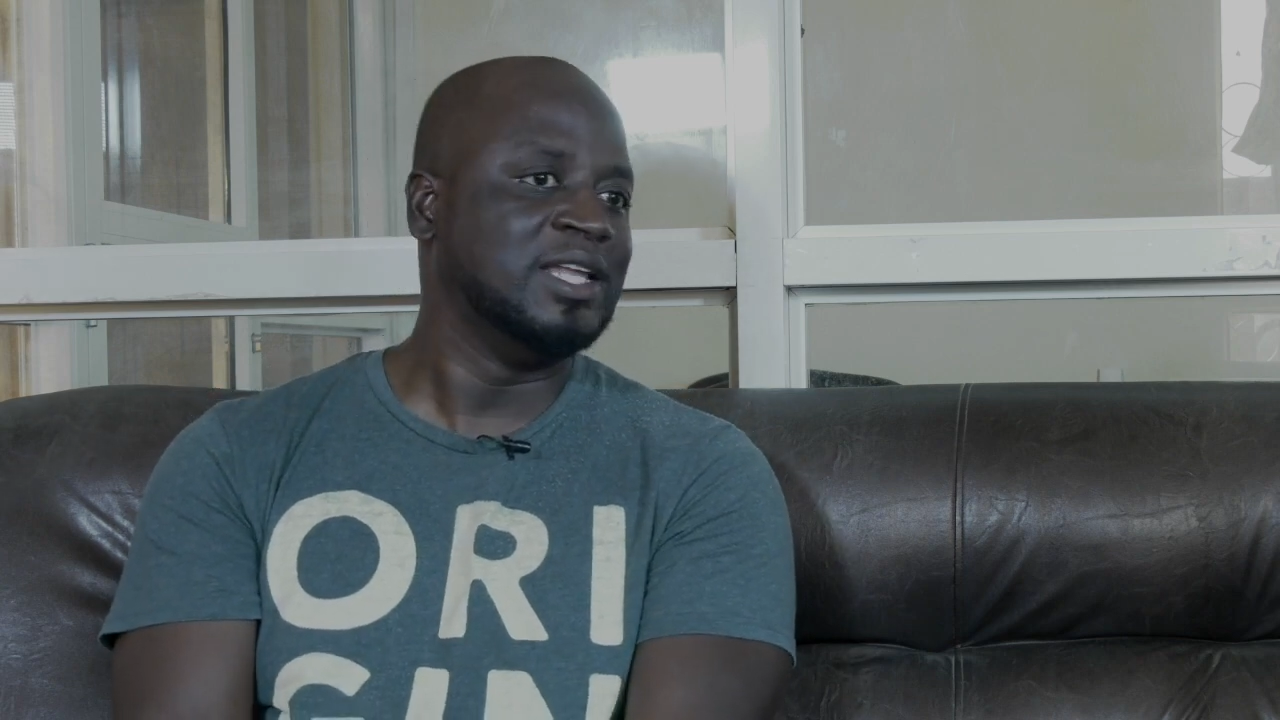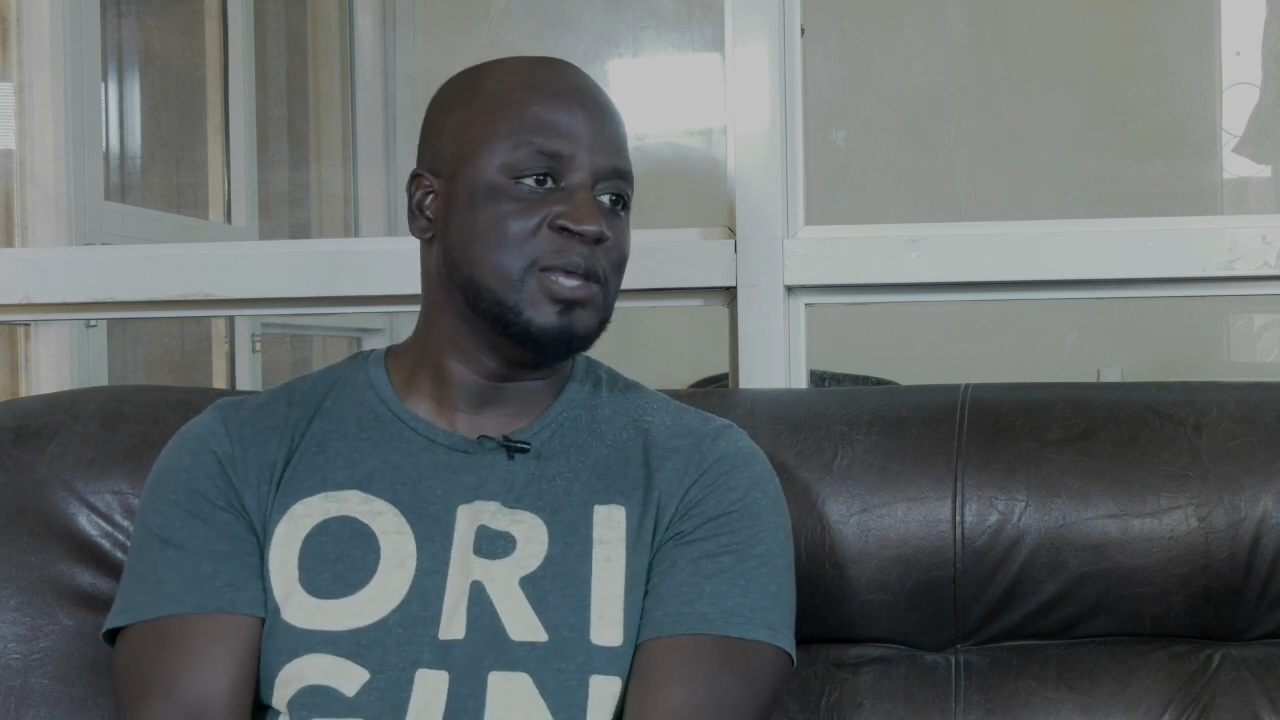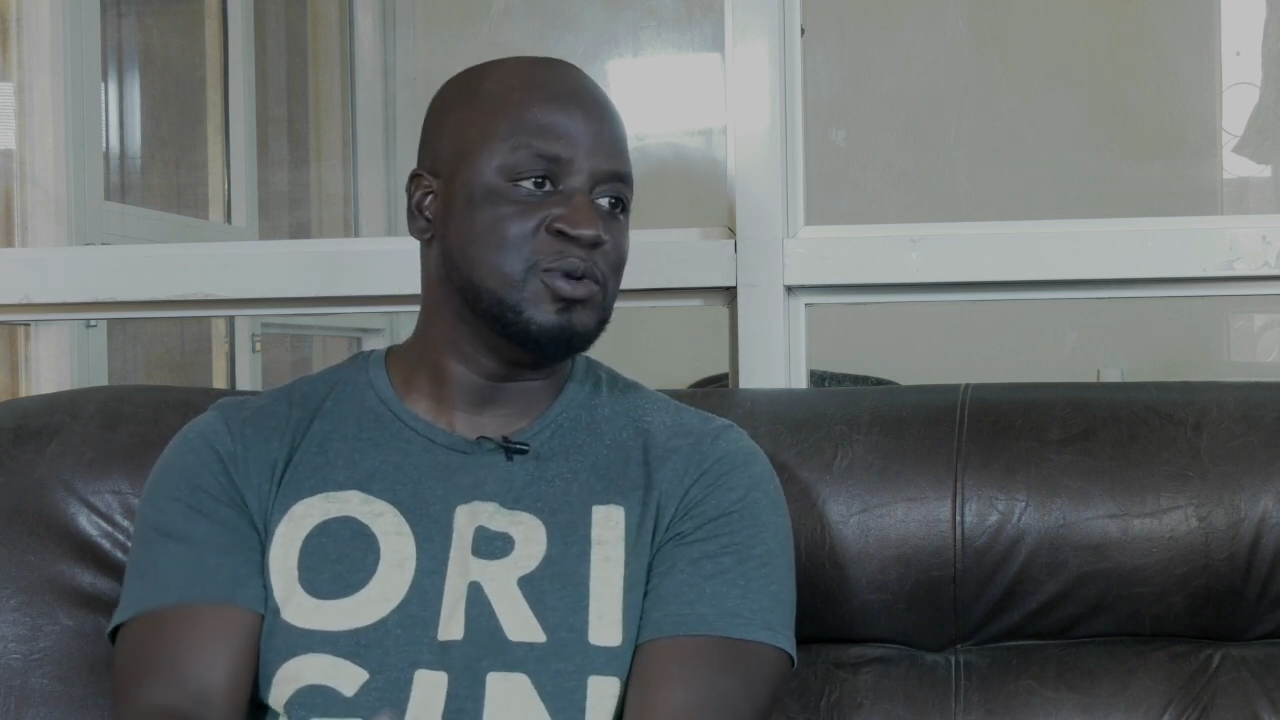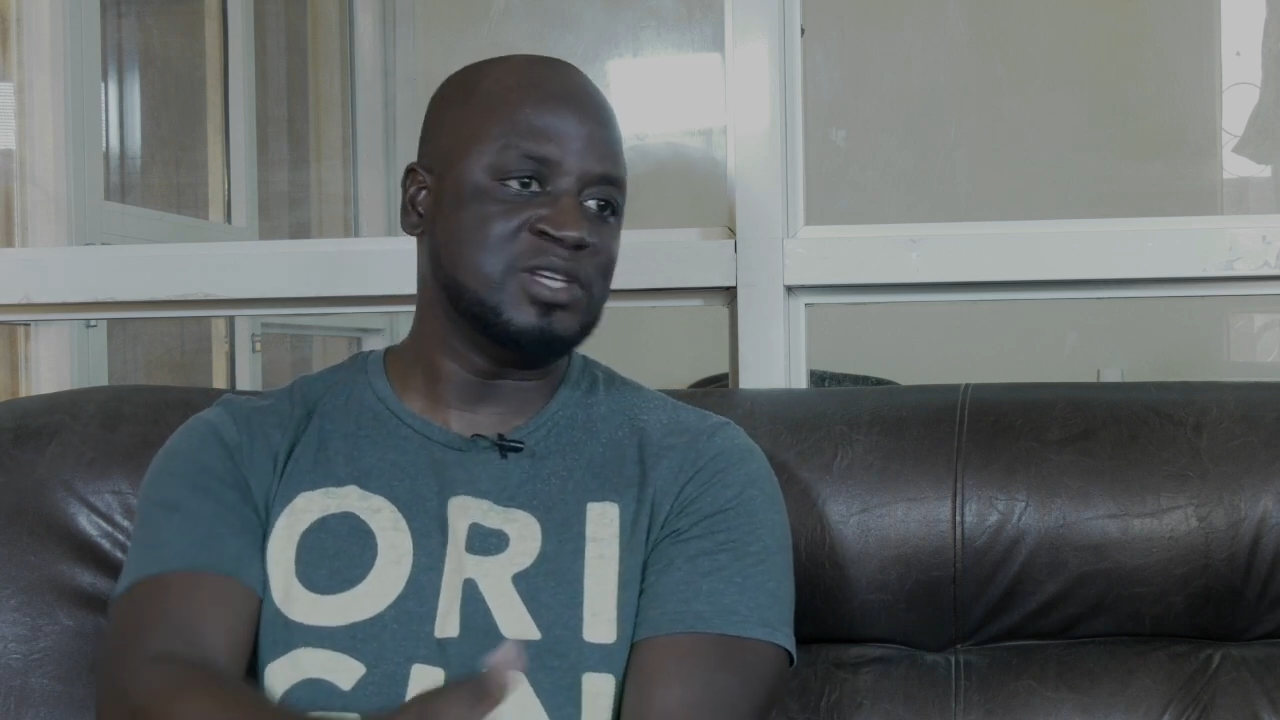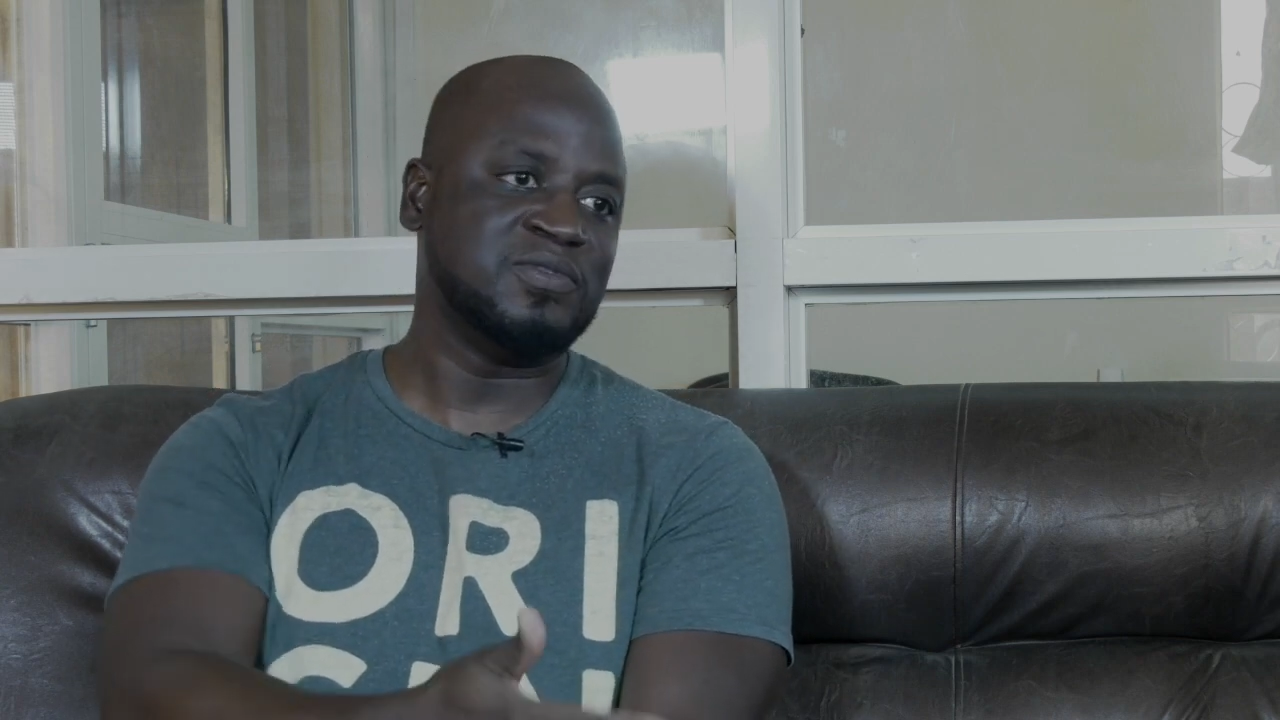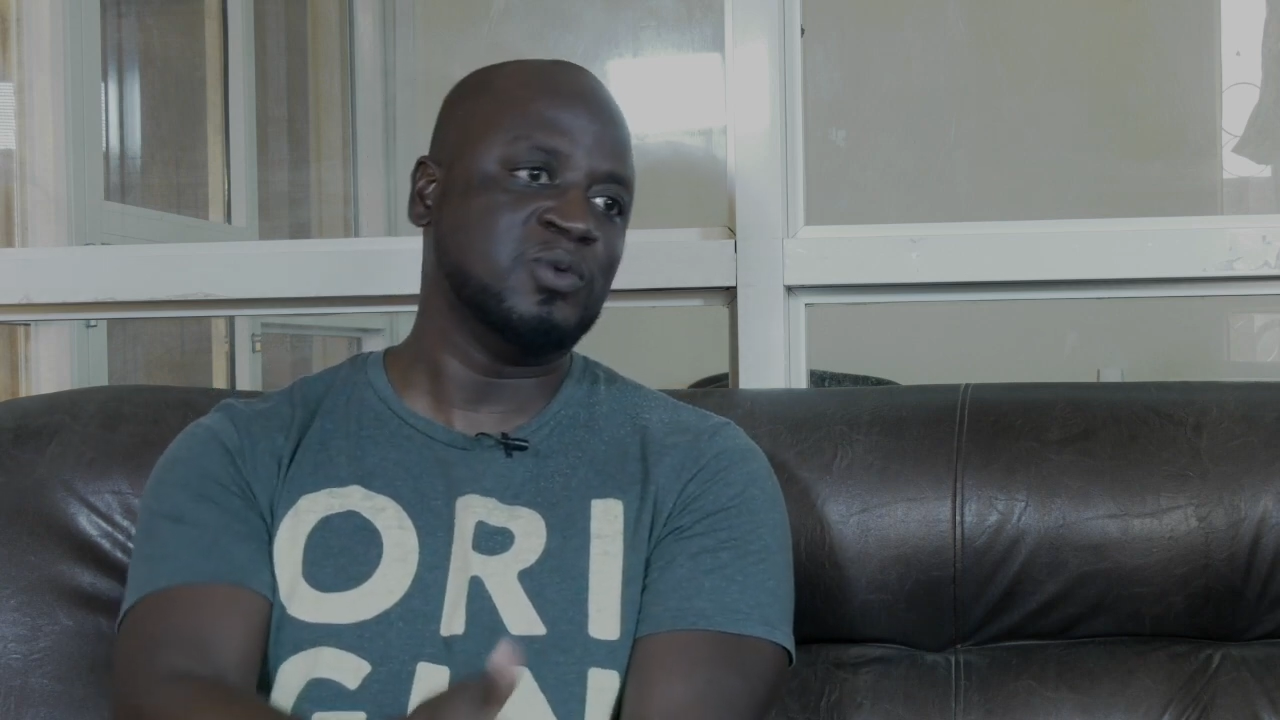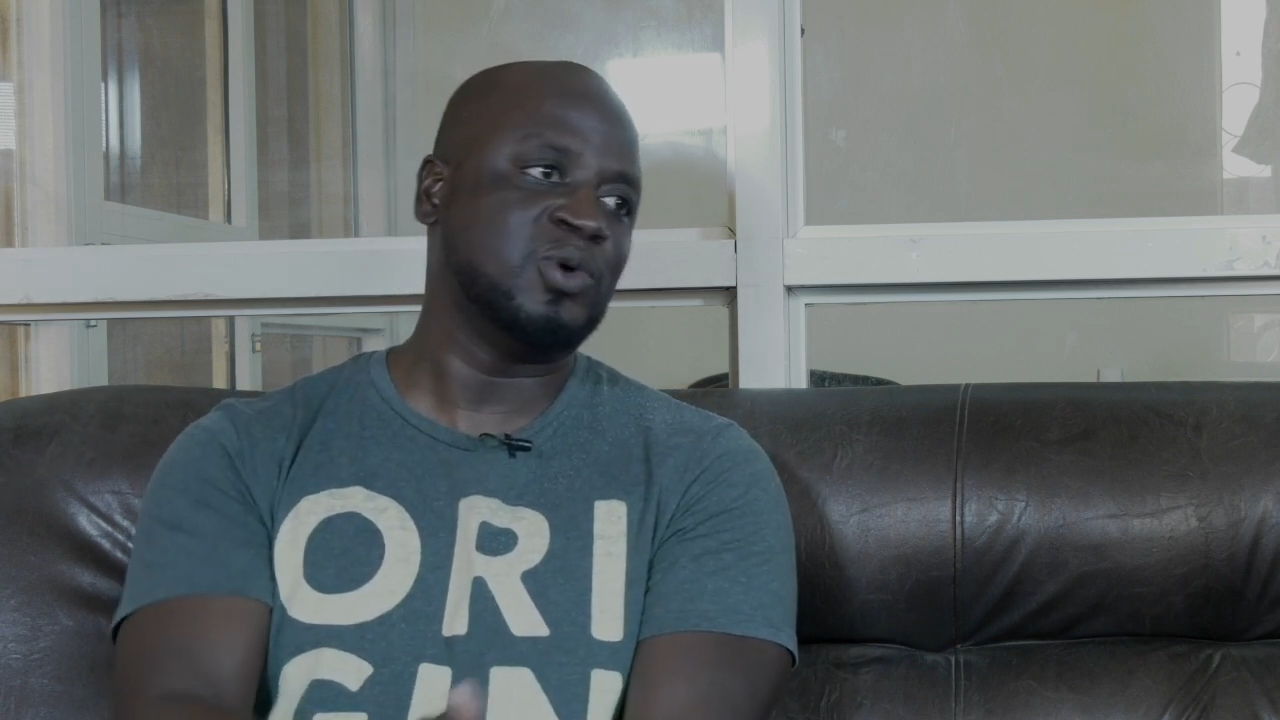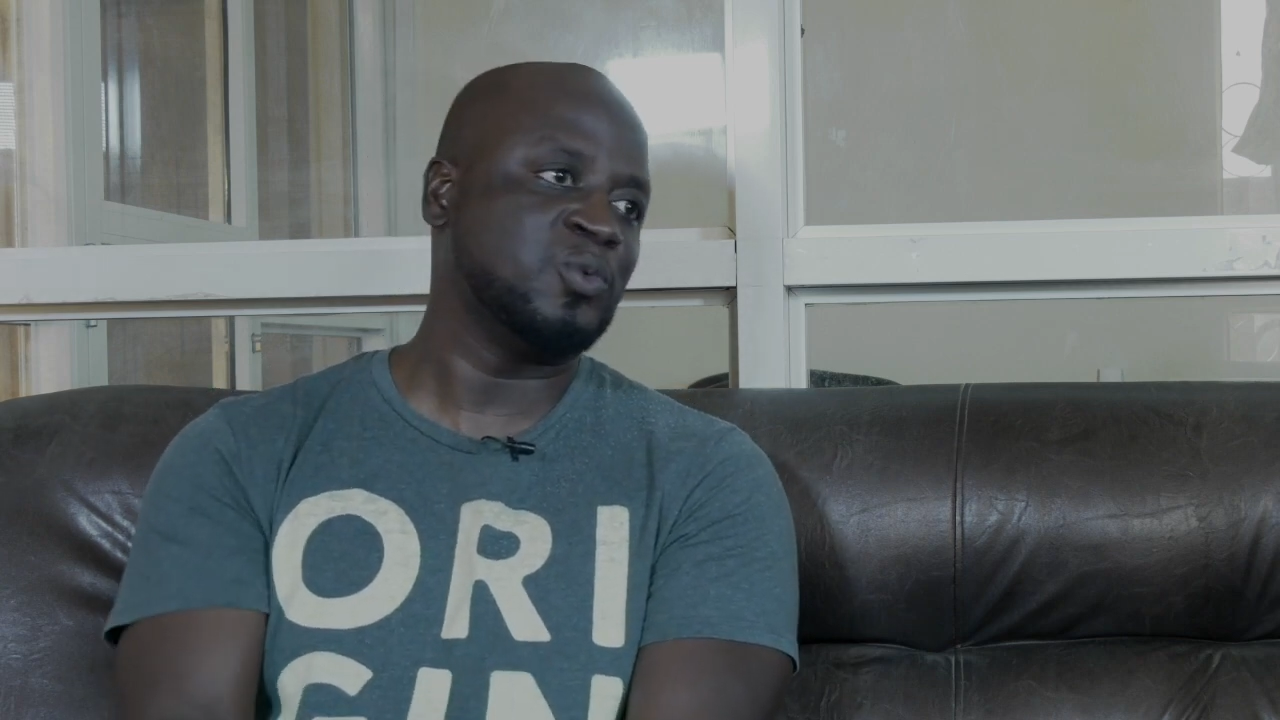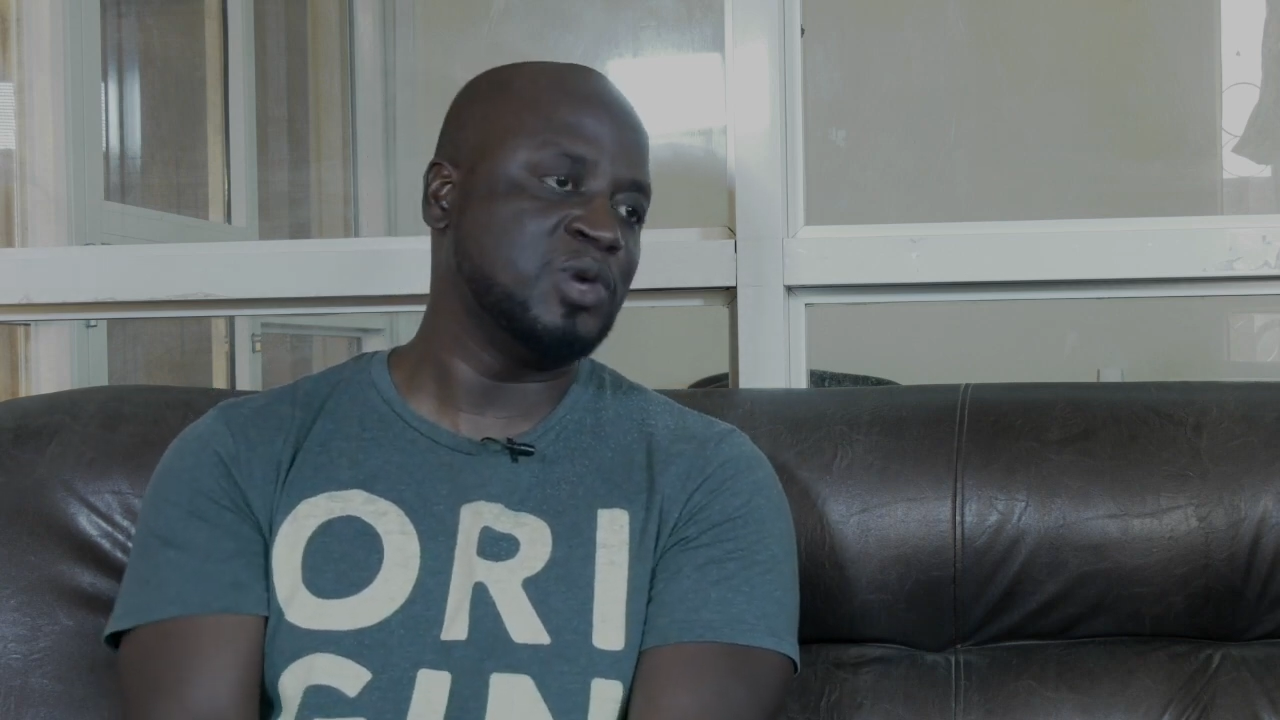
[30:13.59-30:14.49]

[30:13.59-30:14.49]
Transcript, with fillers: There was even one